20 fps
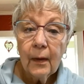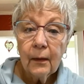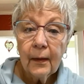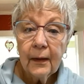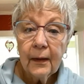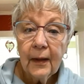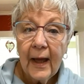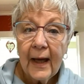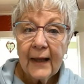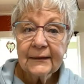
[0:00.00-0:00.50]

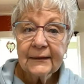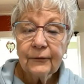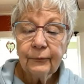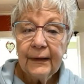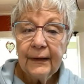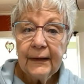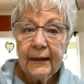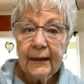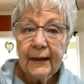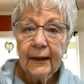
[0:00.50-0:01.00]
and last
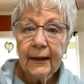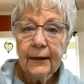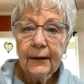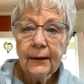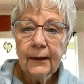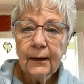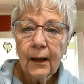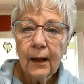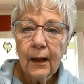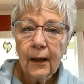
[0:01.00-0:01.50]
weekend,
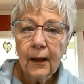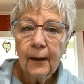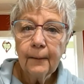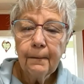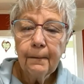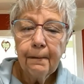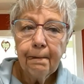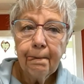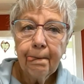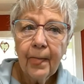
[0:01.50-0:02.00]

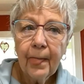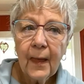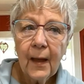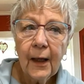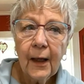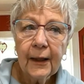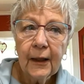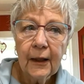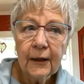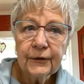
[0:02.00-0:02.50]

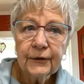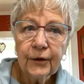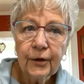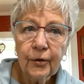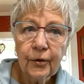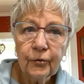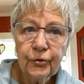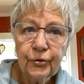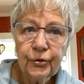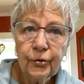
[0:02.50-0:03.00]
I got to
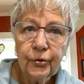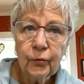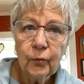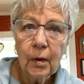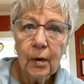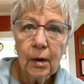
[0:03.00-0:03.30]
go to,